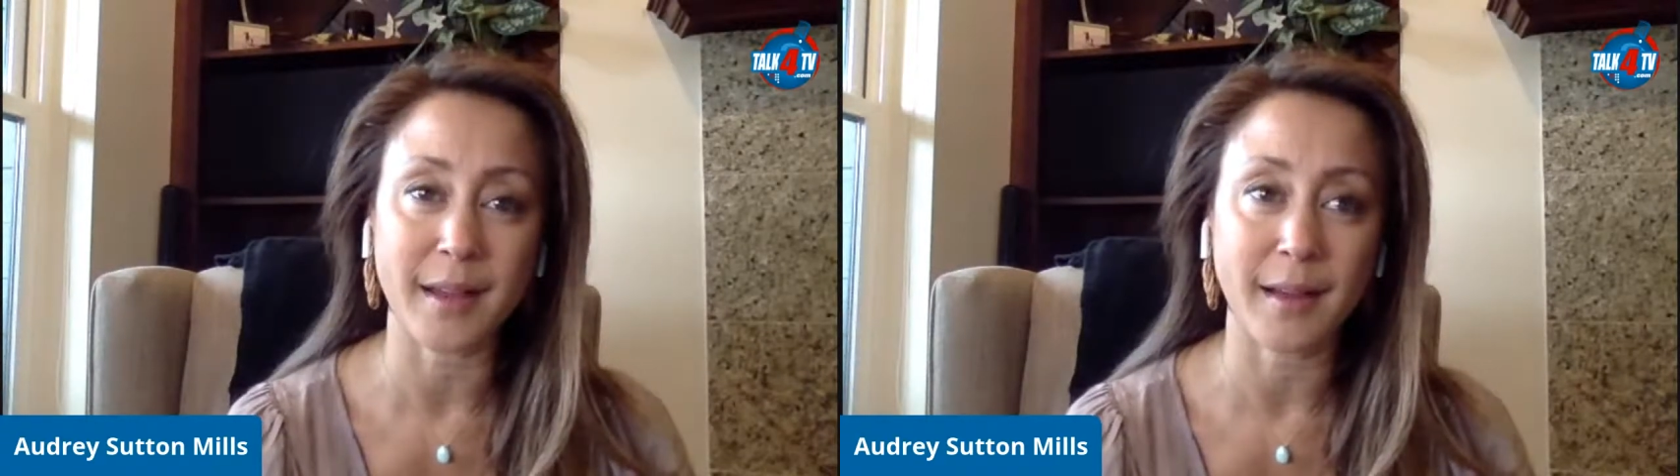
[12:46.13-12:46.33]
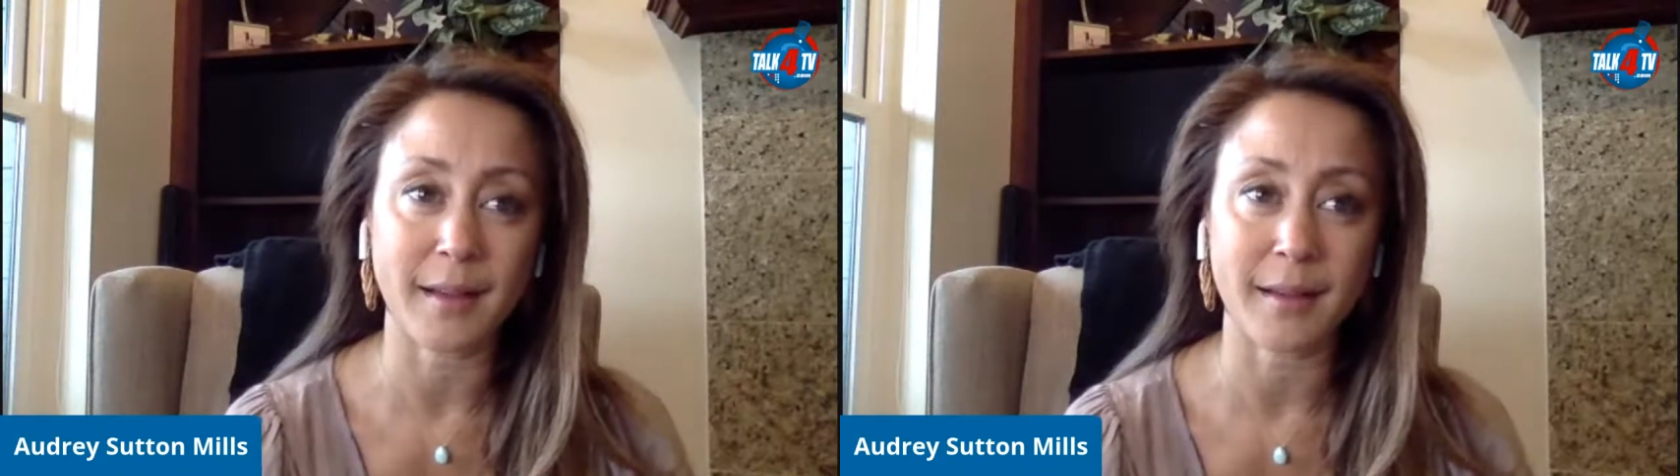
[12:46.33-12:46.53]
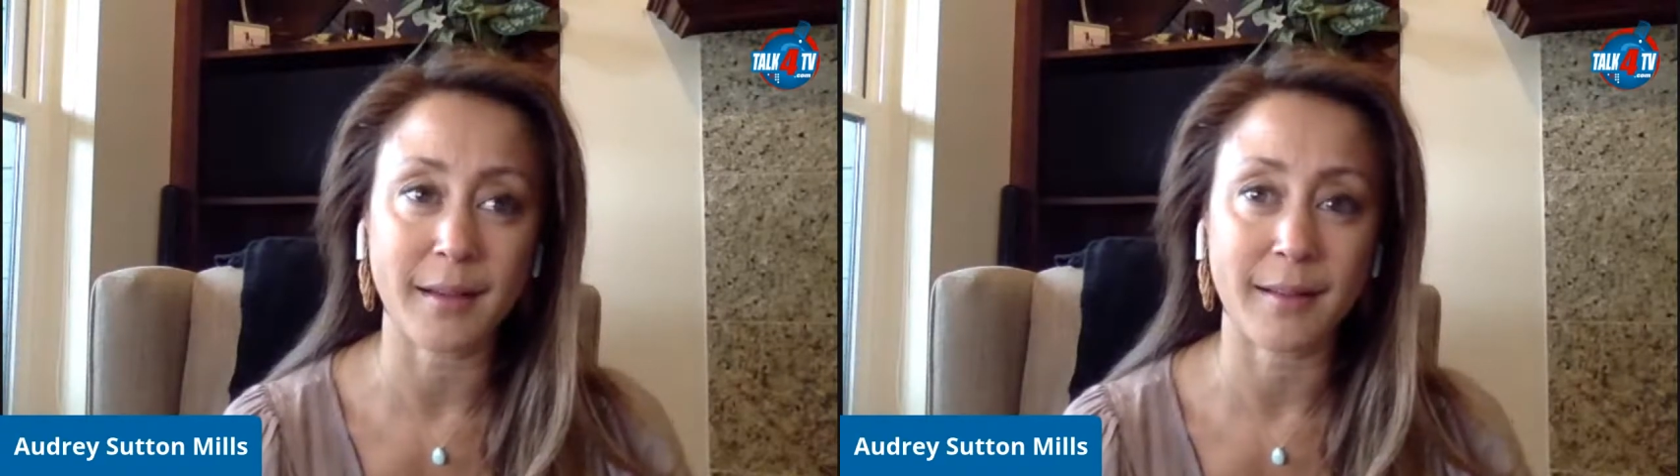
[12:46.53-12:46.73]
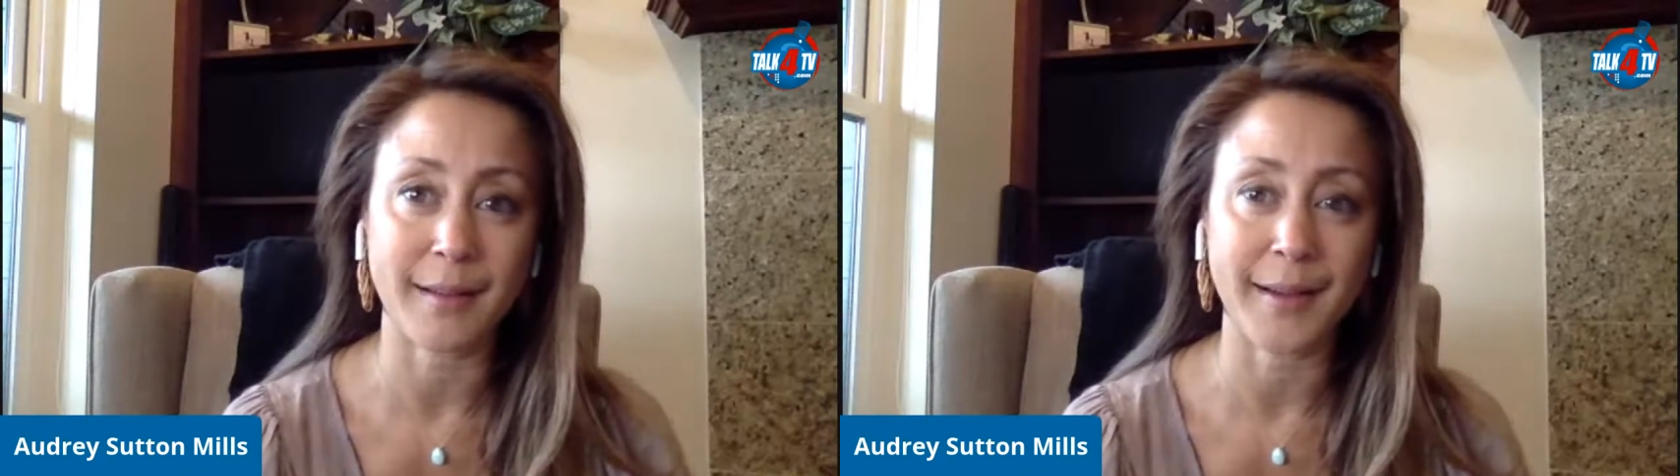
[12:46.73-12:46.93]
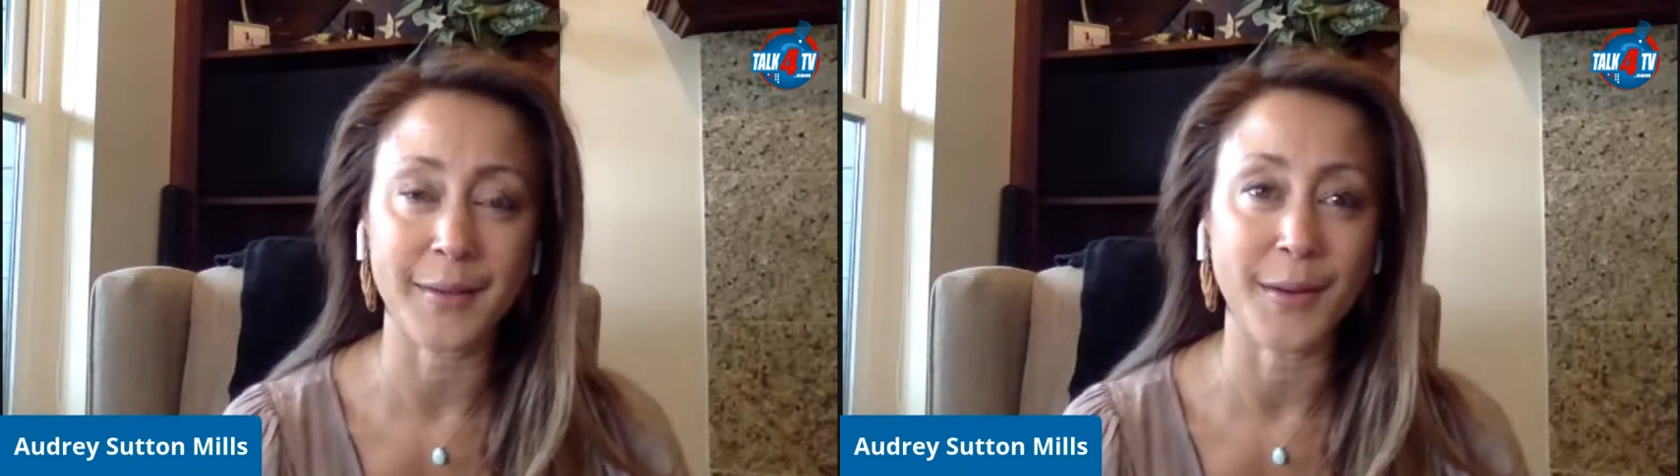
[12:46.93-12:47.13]

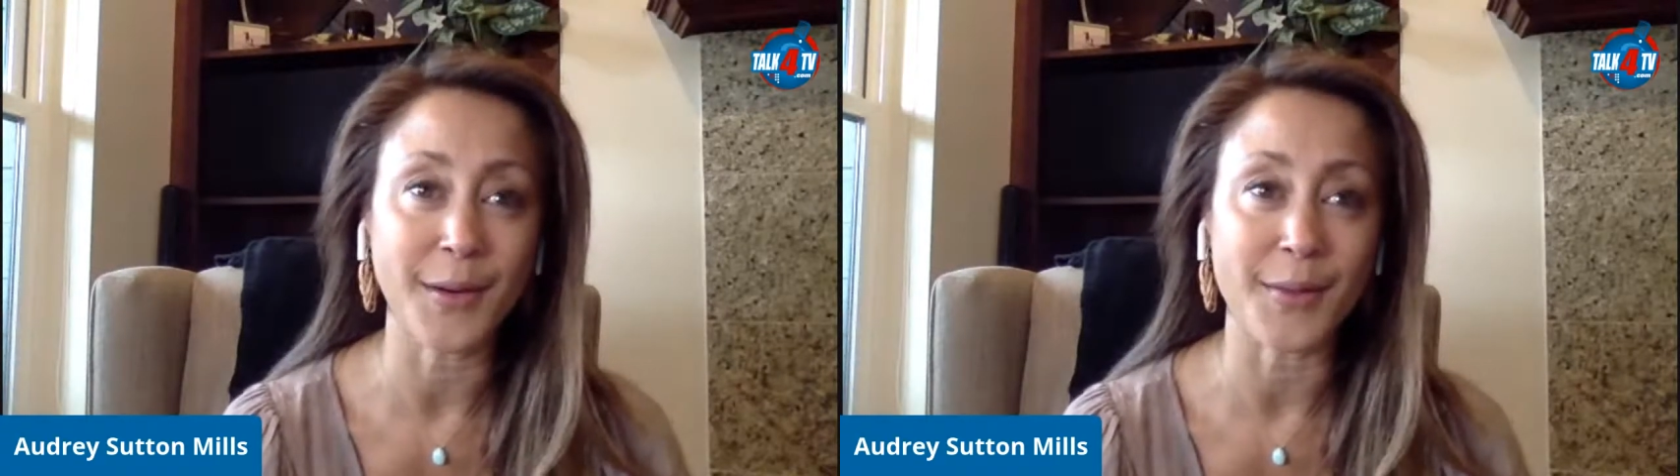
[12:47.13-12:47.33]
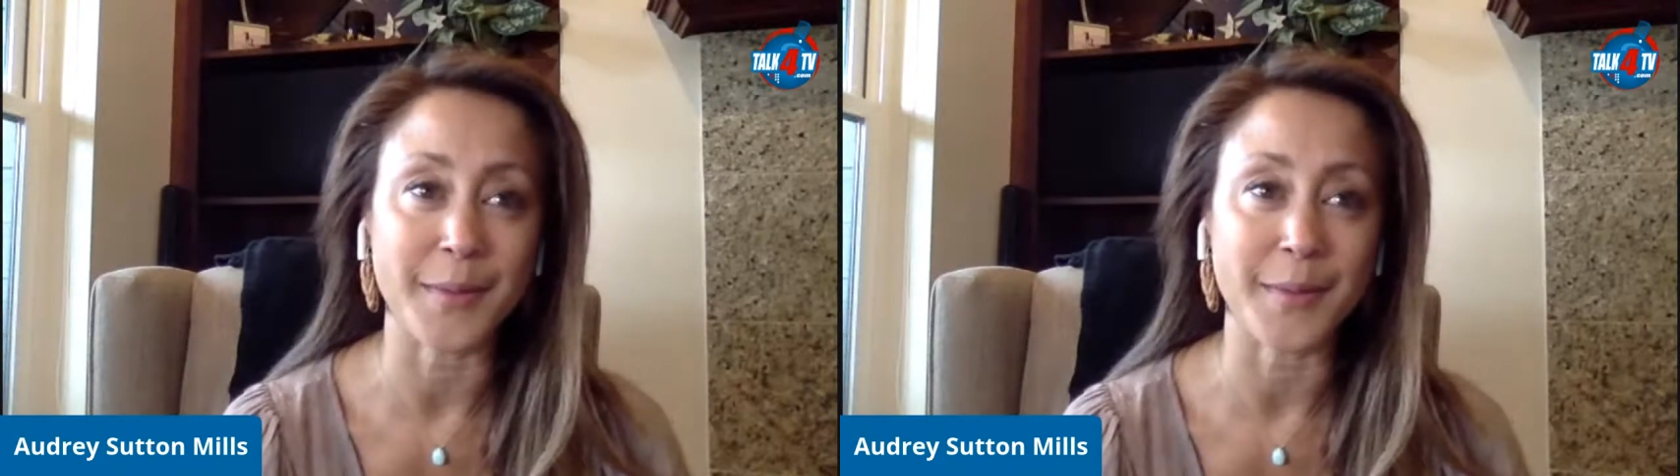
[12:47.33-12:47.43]
I don't know,